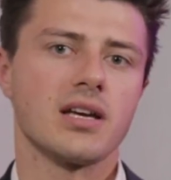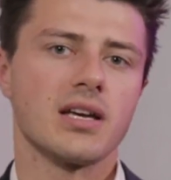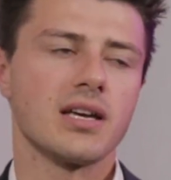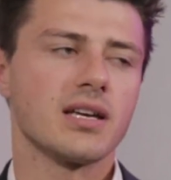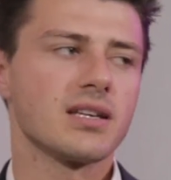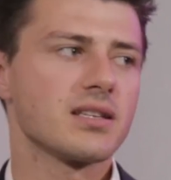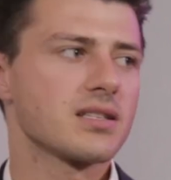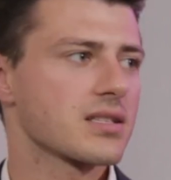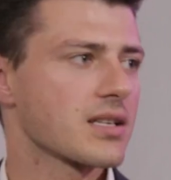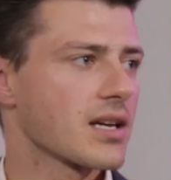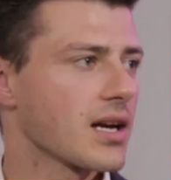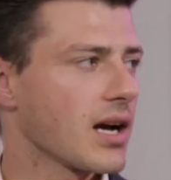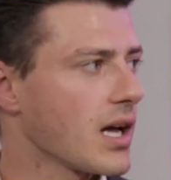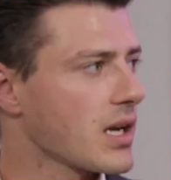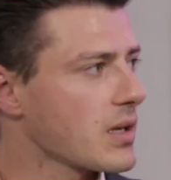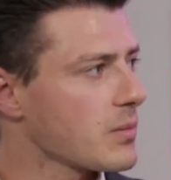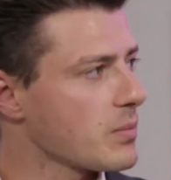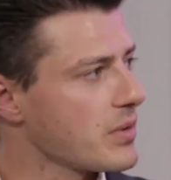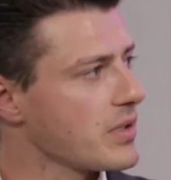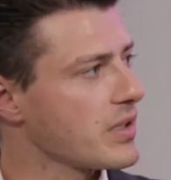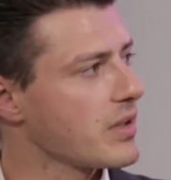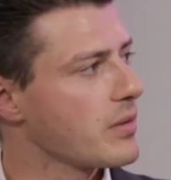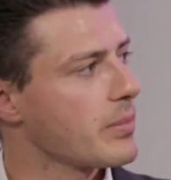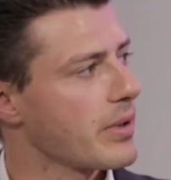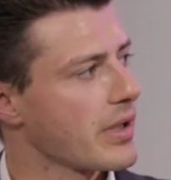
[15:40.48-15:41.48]
It can't
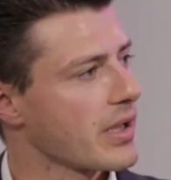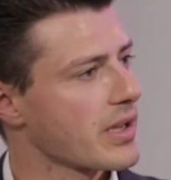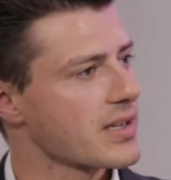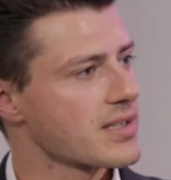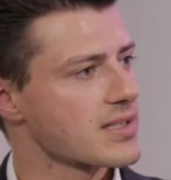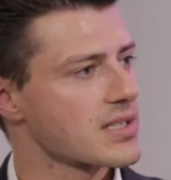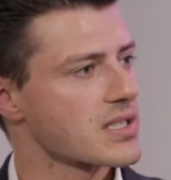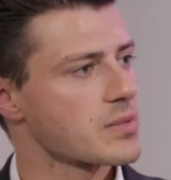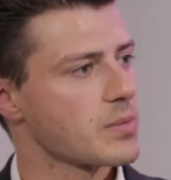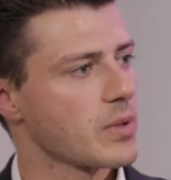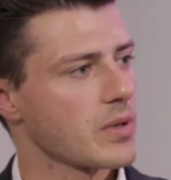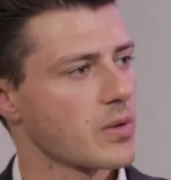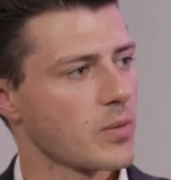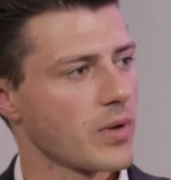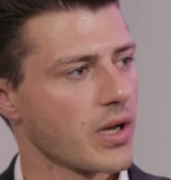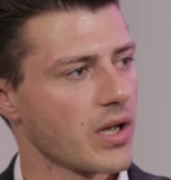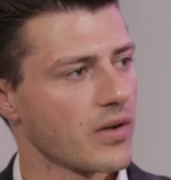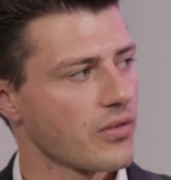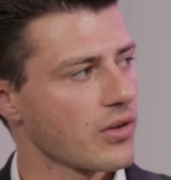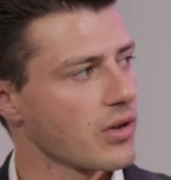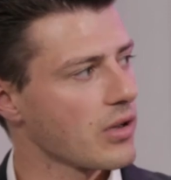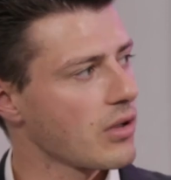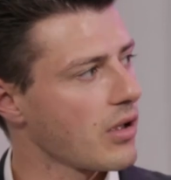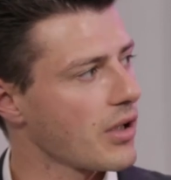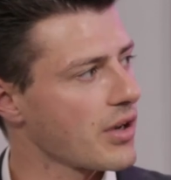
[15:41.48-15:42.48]
be the basis, but we
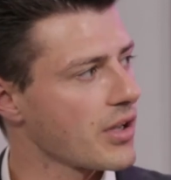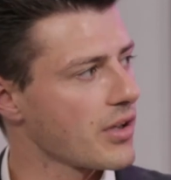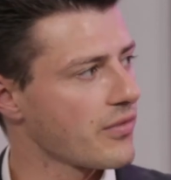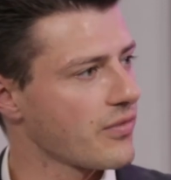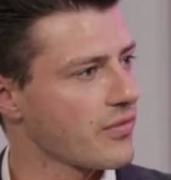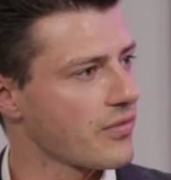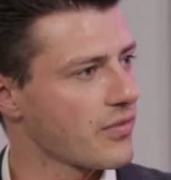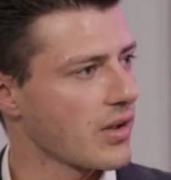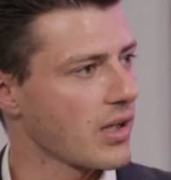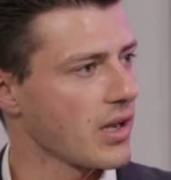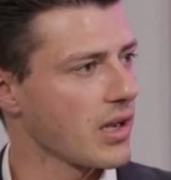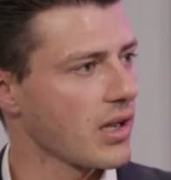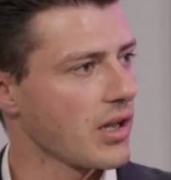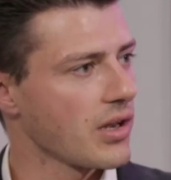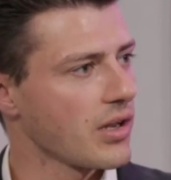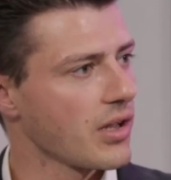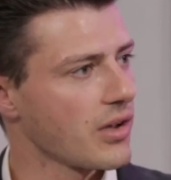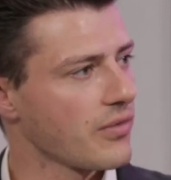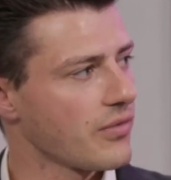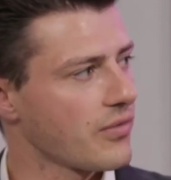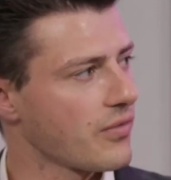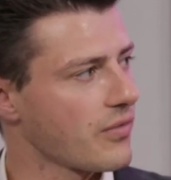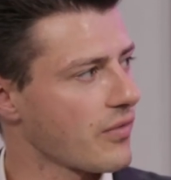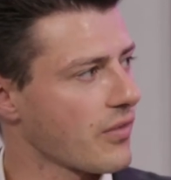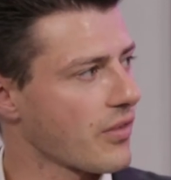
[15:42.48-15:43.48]
have a lot
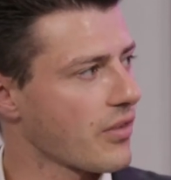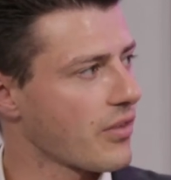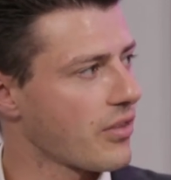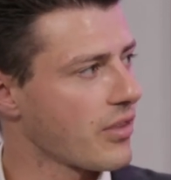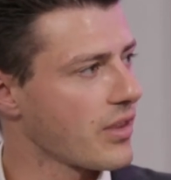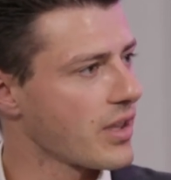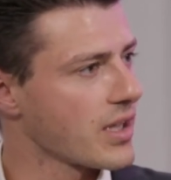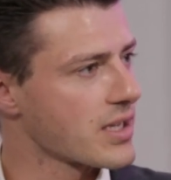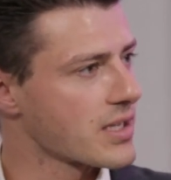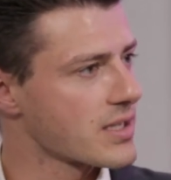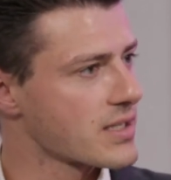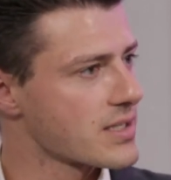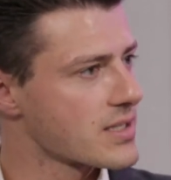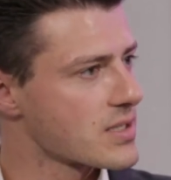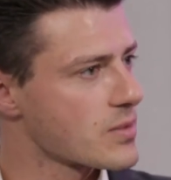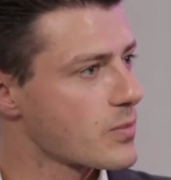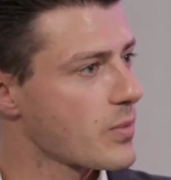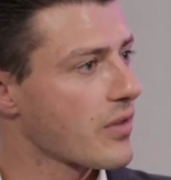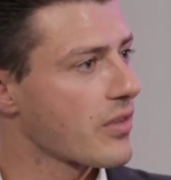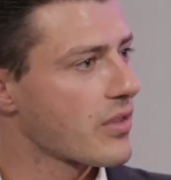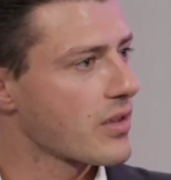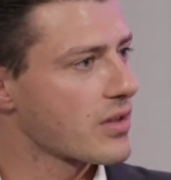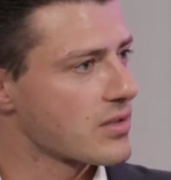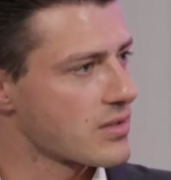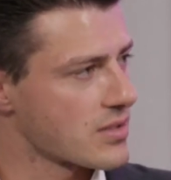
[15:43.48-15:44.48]
of things
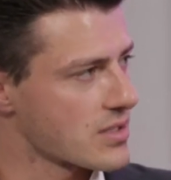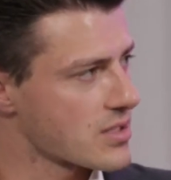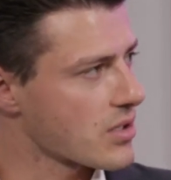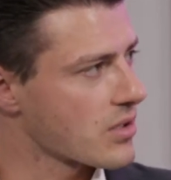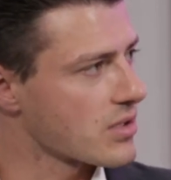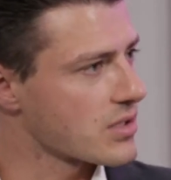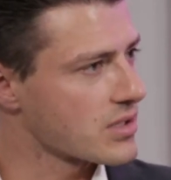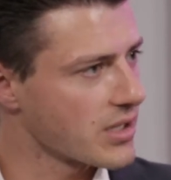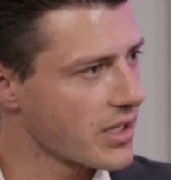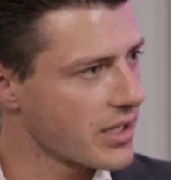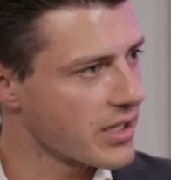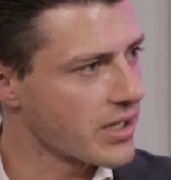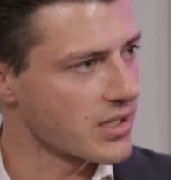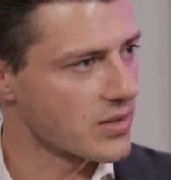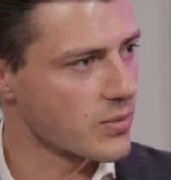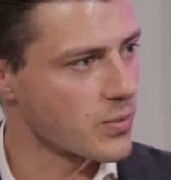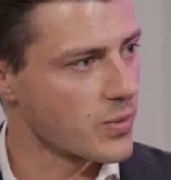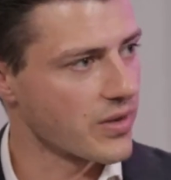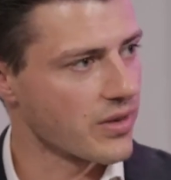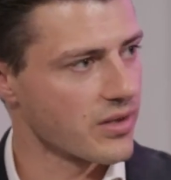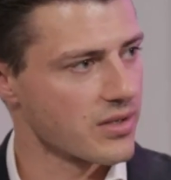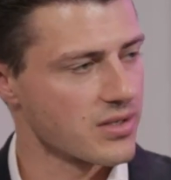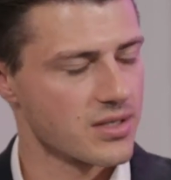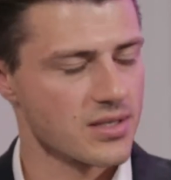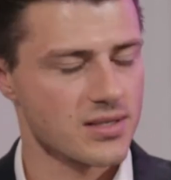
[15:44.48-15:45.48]
within SCONTAIN and
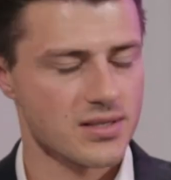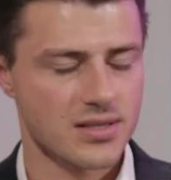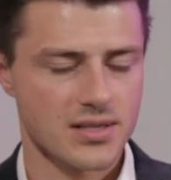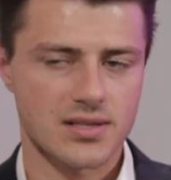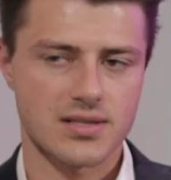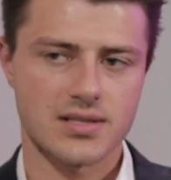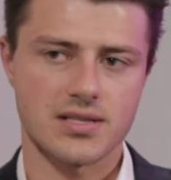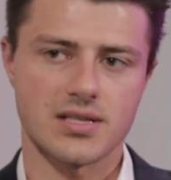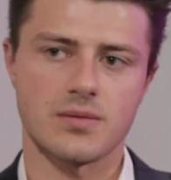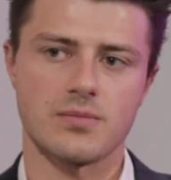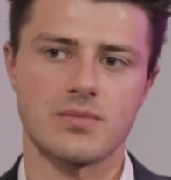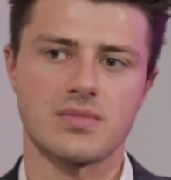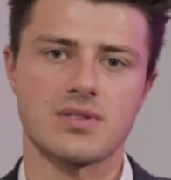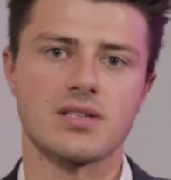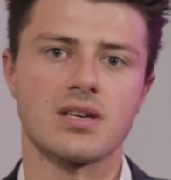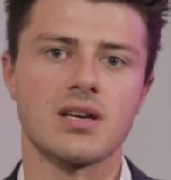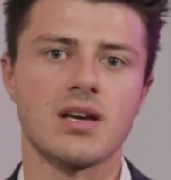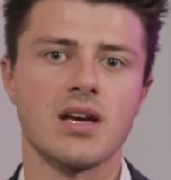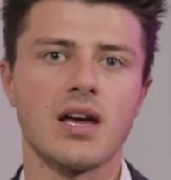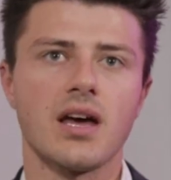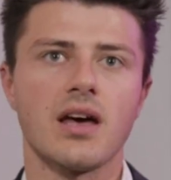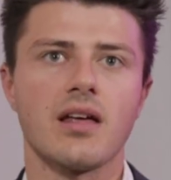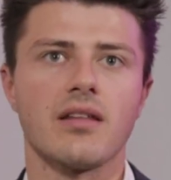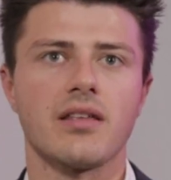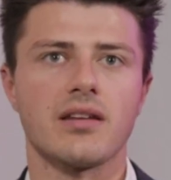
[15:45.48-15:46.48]
within T-Systems
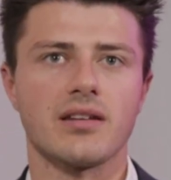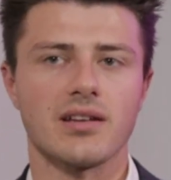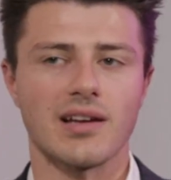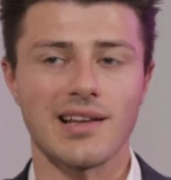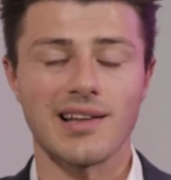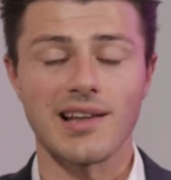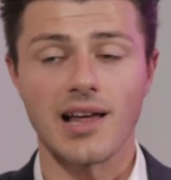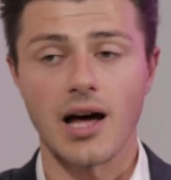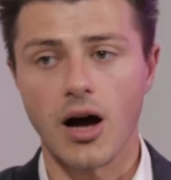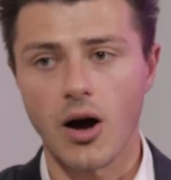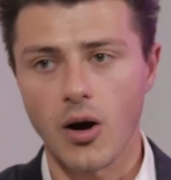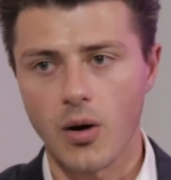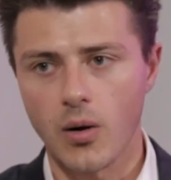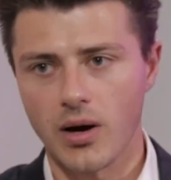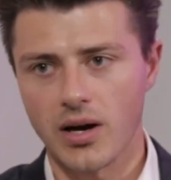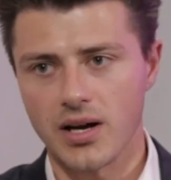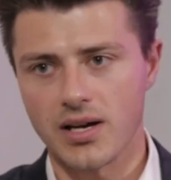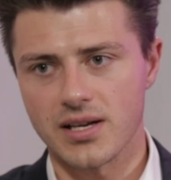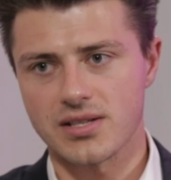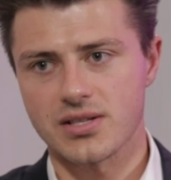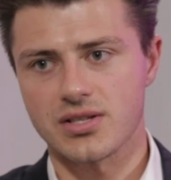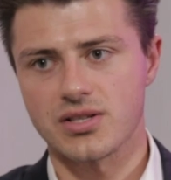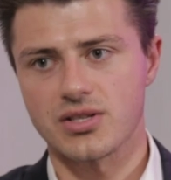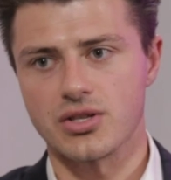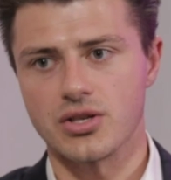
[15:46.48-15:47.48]
that allow
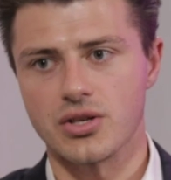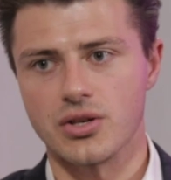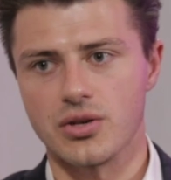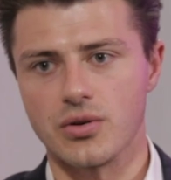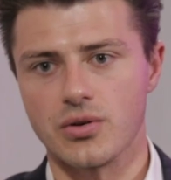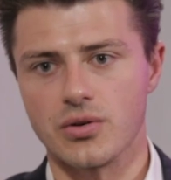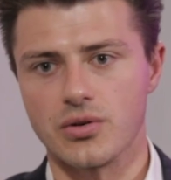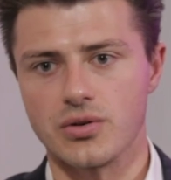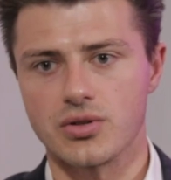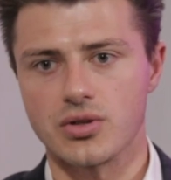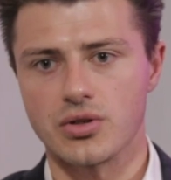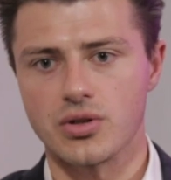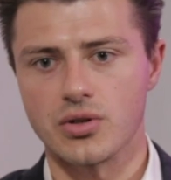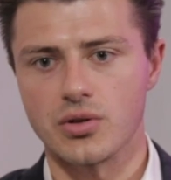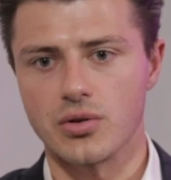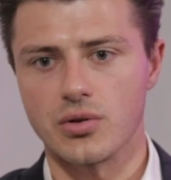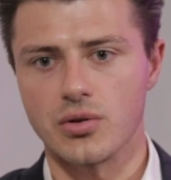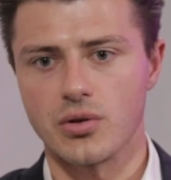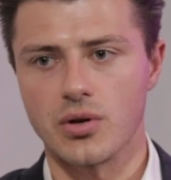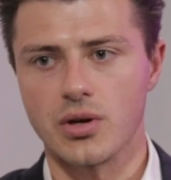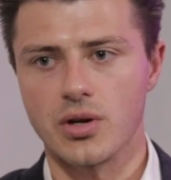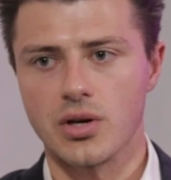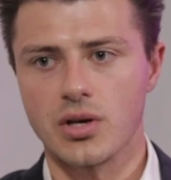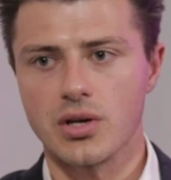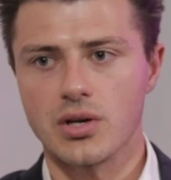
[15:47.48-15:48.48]
us
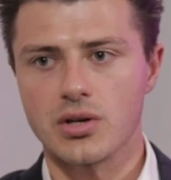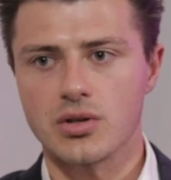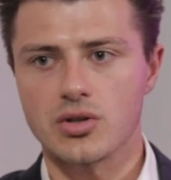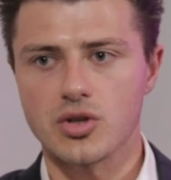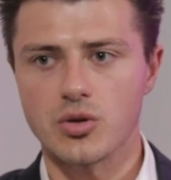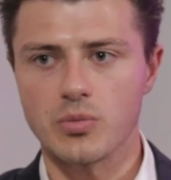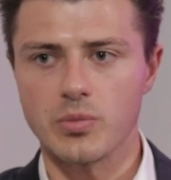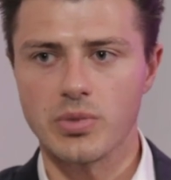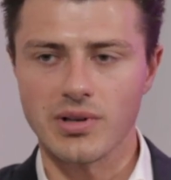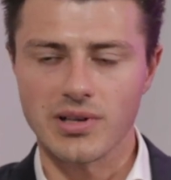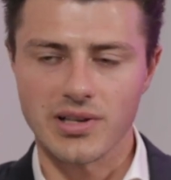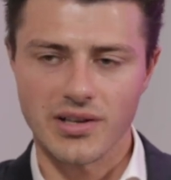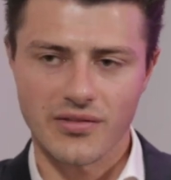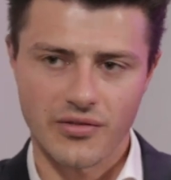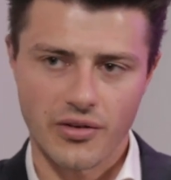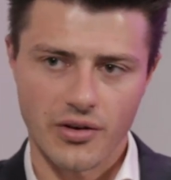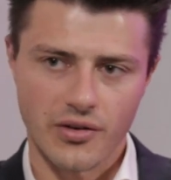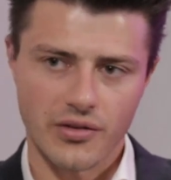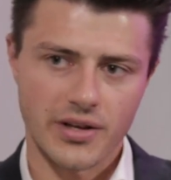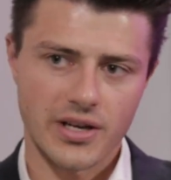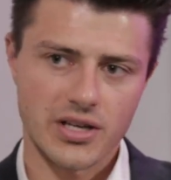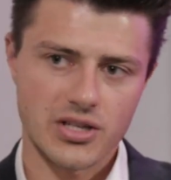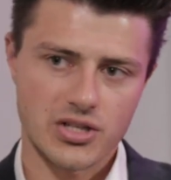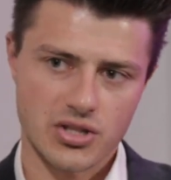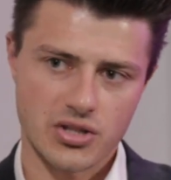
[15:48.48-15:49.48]
to build a
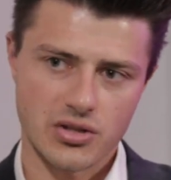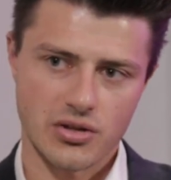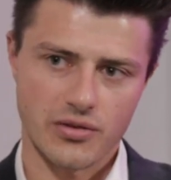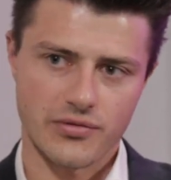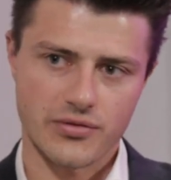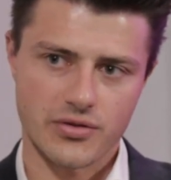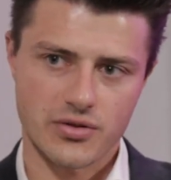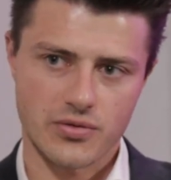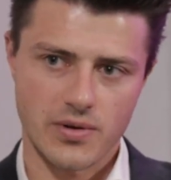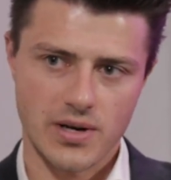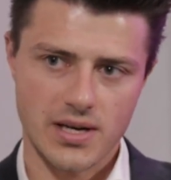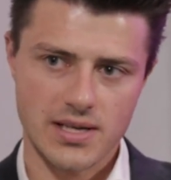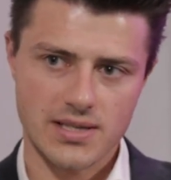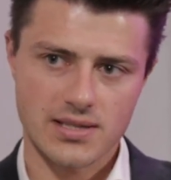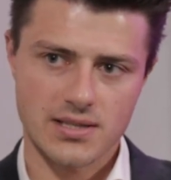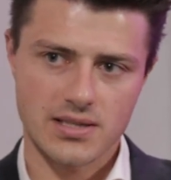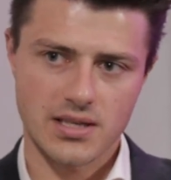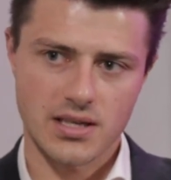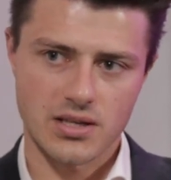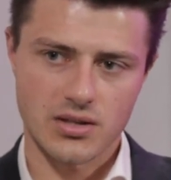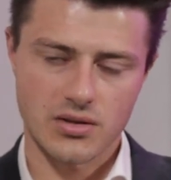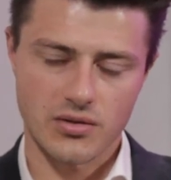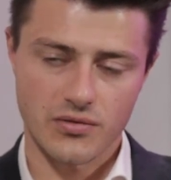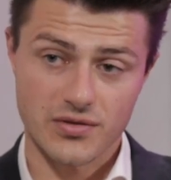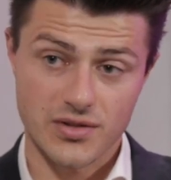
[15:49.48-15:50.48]
foundation of trust
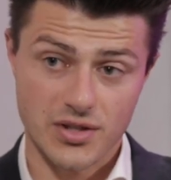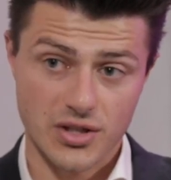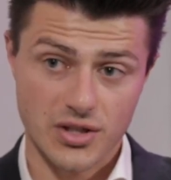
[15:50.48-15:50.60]
and of